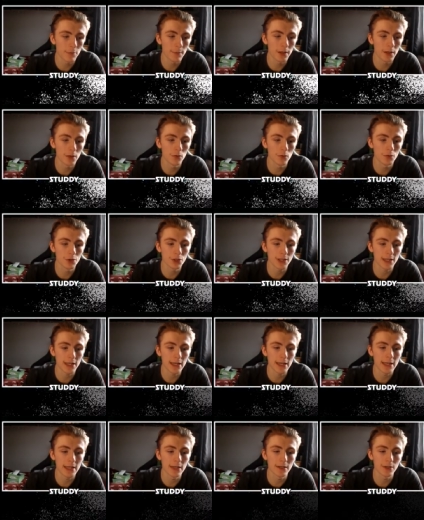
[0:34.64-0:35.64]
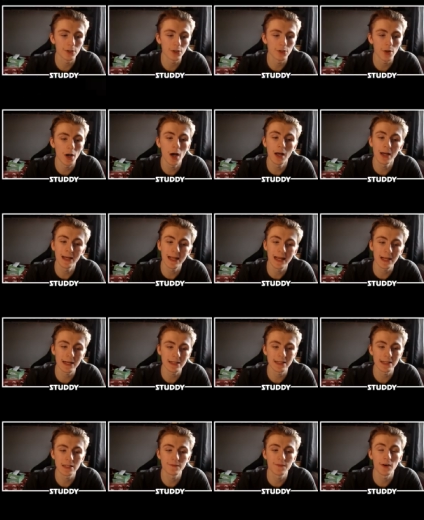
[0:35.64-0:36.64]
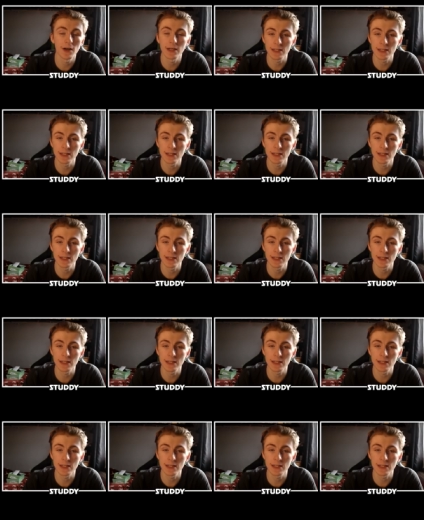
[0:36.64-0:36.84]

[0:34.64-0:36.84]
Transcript: be launched into early access via